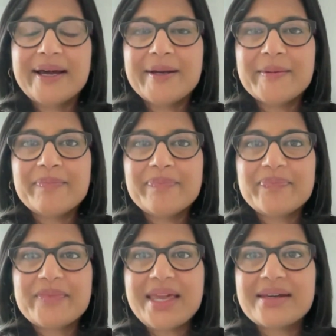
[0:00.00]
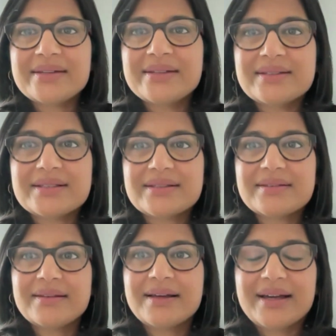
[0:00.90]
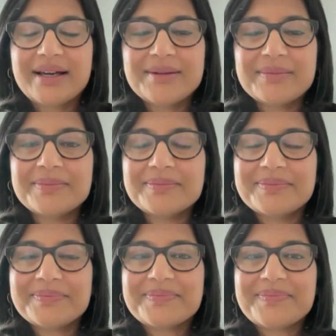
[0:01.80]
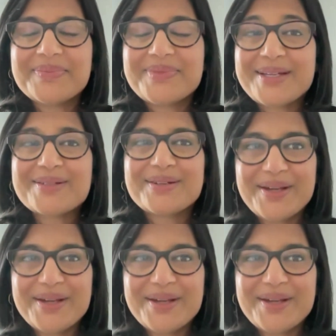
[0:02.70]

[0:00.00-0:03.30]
And that